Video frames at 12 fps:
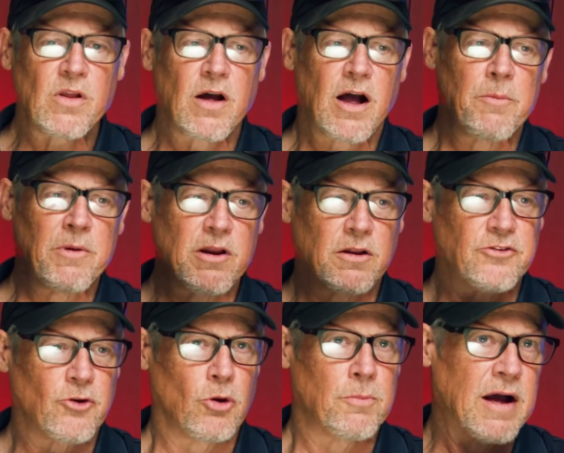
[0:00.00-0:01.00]
immediately
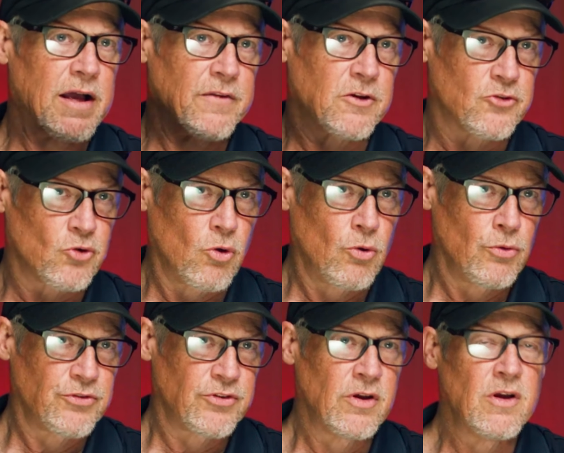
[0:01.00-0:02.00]
told him I had the
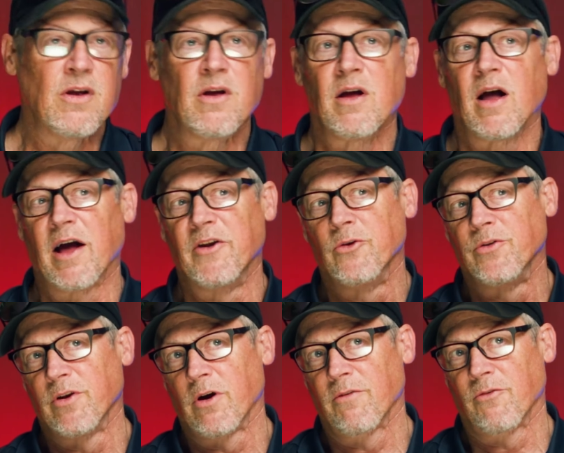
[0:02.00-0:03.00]
controls. I knew
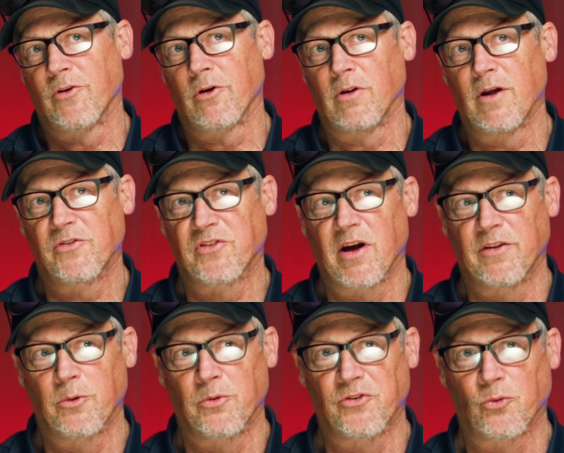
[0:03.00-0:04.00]
that off on our left side
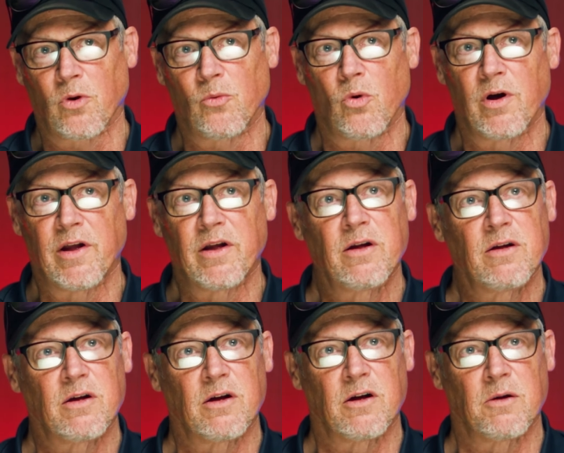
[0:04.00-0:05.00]
there was a runway,
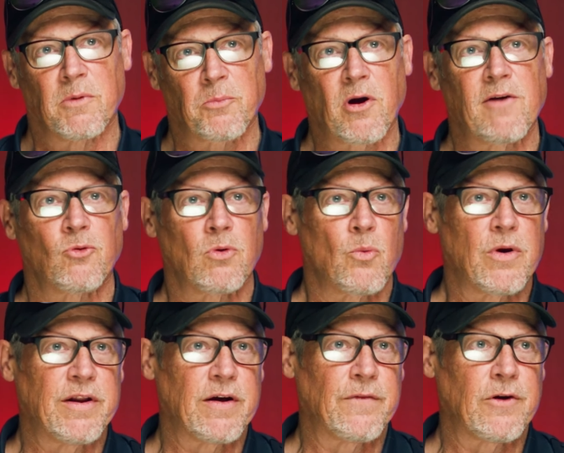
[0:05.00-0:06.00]
a private runway
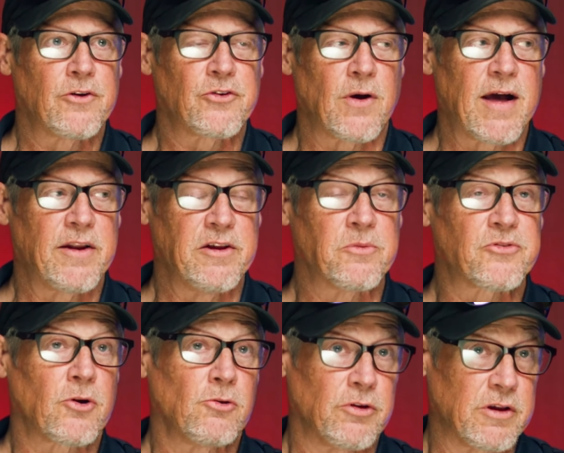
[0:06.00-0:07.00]
down there, so I had him
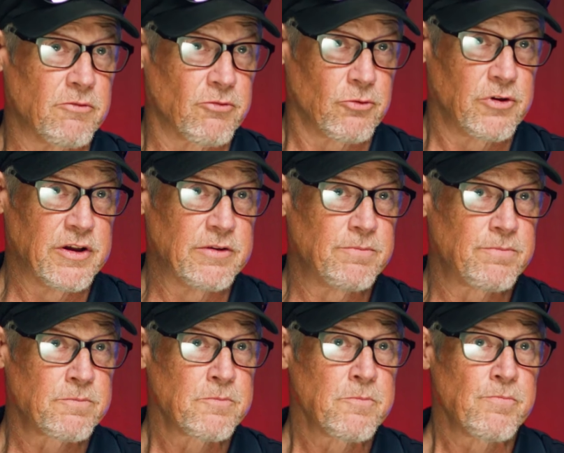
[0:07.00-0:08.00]
start looking for it
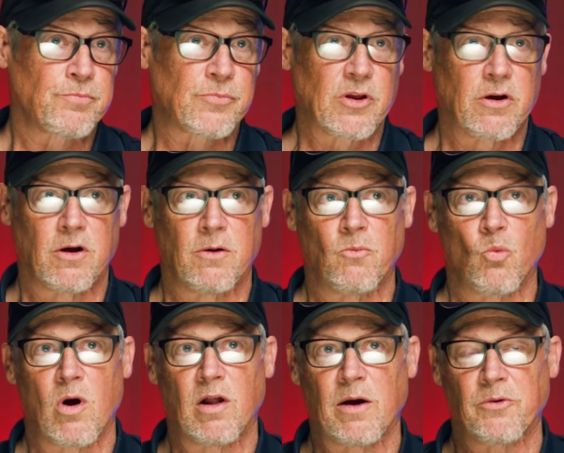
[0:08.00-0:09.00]

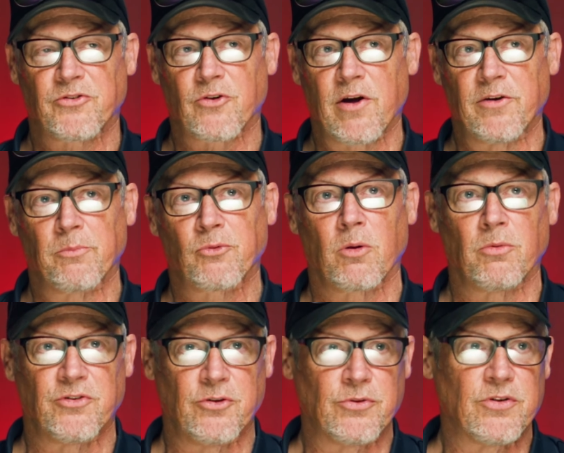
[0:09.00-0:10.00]
while I was trying to
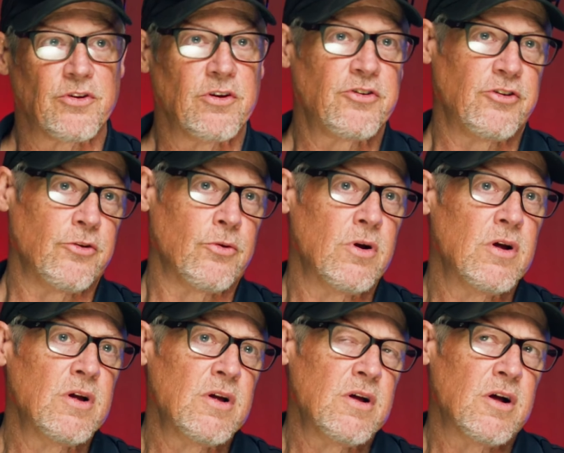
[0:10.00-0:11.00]
troubleshoot this issue.
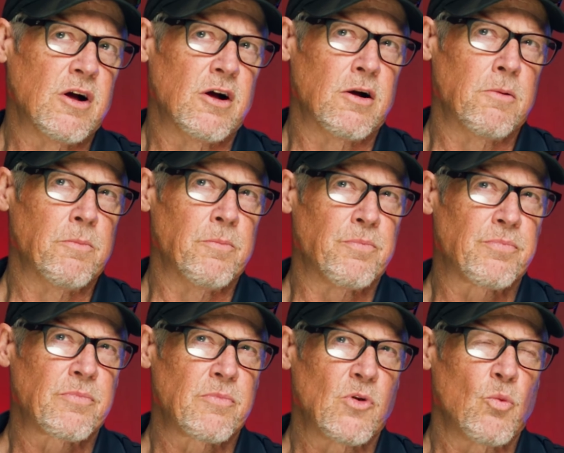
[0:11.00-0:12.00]

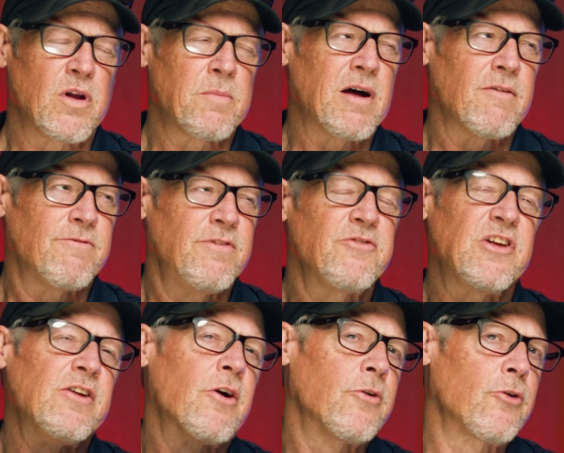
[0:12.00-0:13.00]
We had about
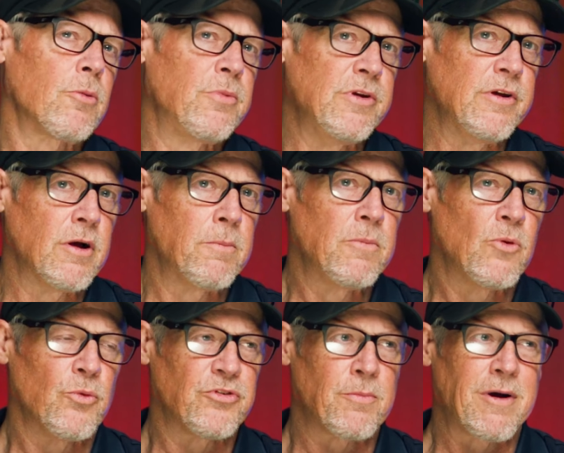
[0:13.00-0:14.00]
1,500 RPM
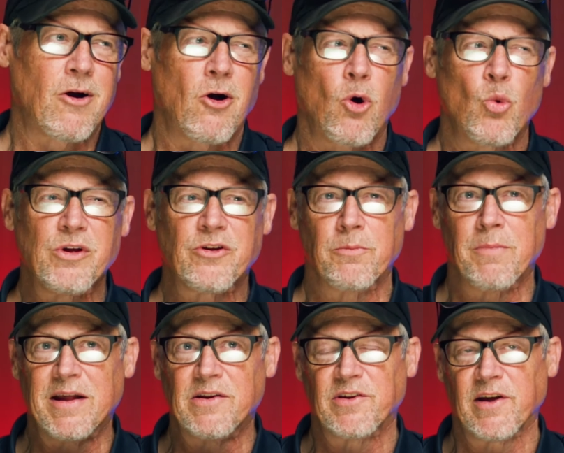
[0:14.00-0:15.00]
was about all we could
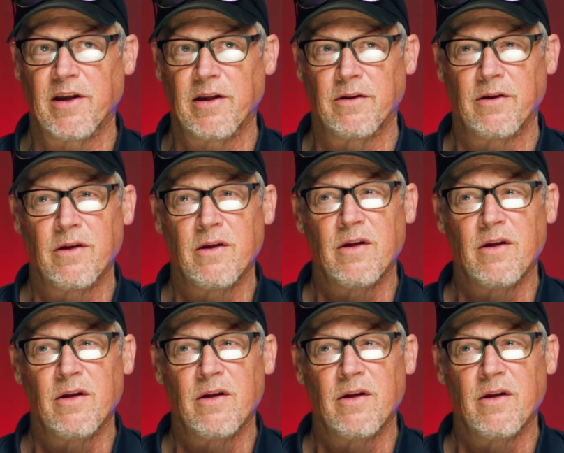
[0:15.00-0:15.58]
maintain